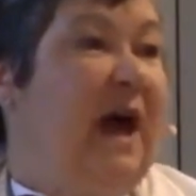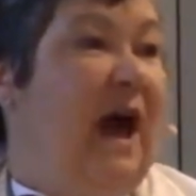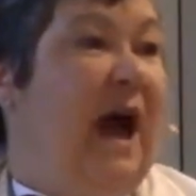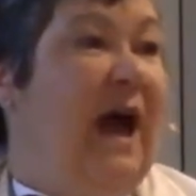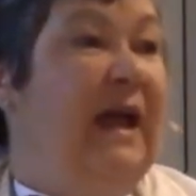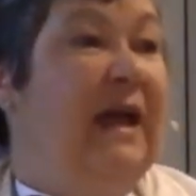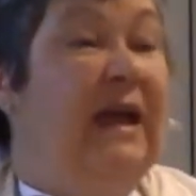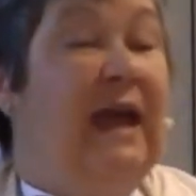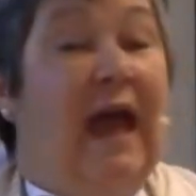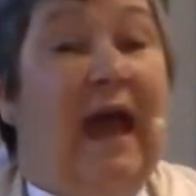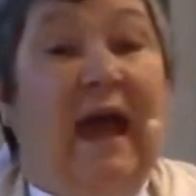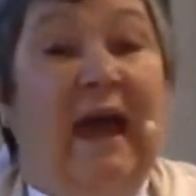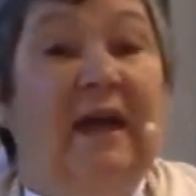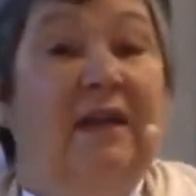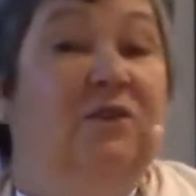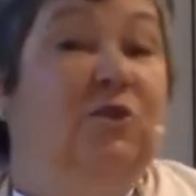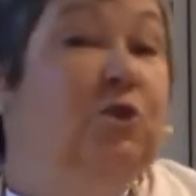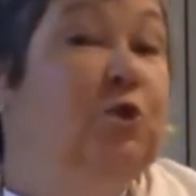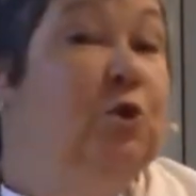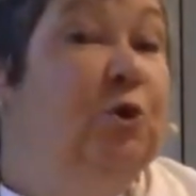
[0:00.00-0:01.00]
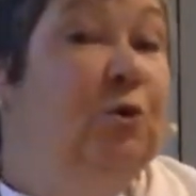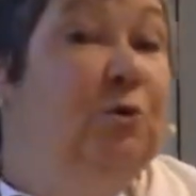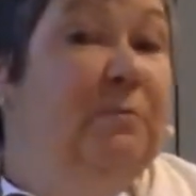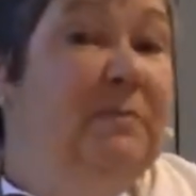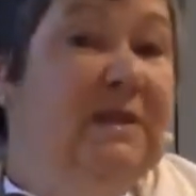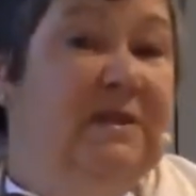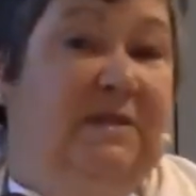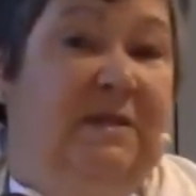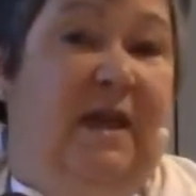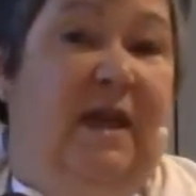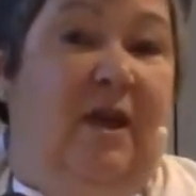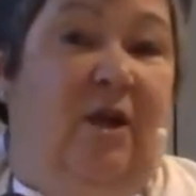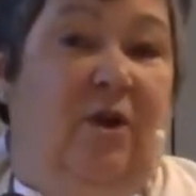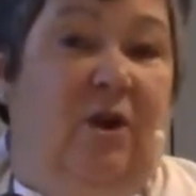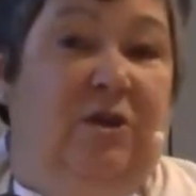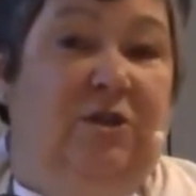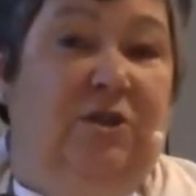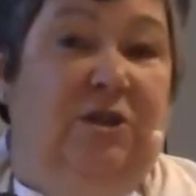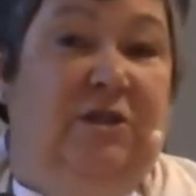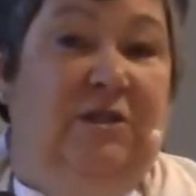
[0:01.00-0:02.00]
I had 2
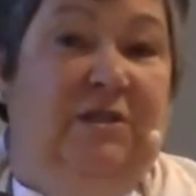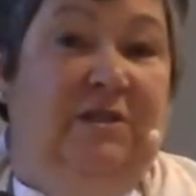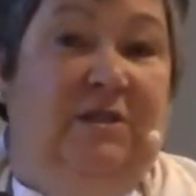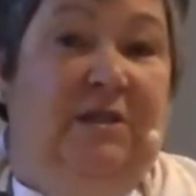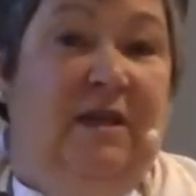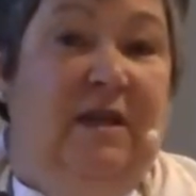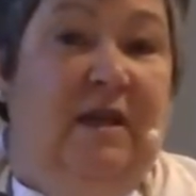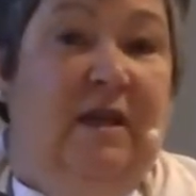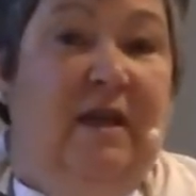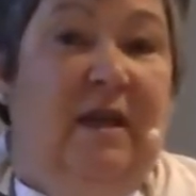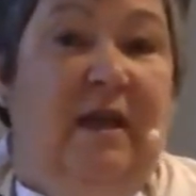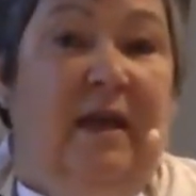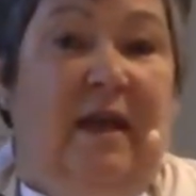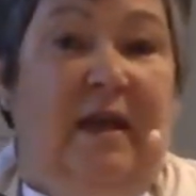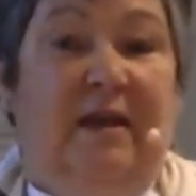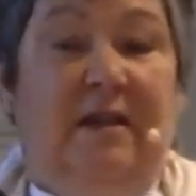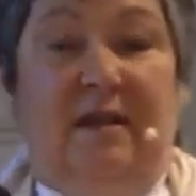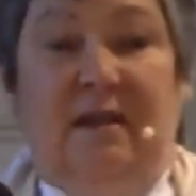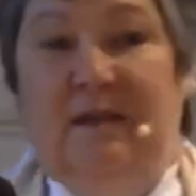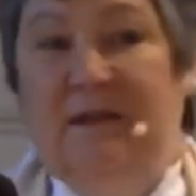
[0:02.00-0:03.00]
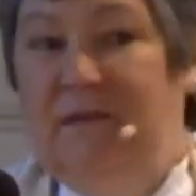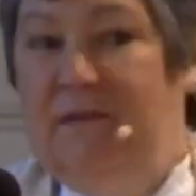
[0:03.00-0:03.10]
miscarriages in,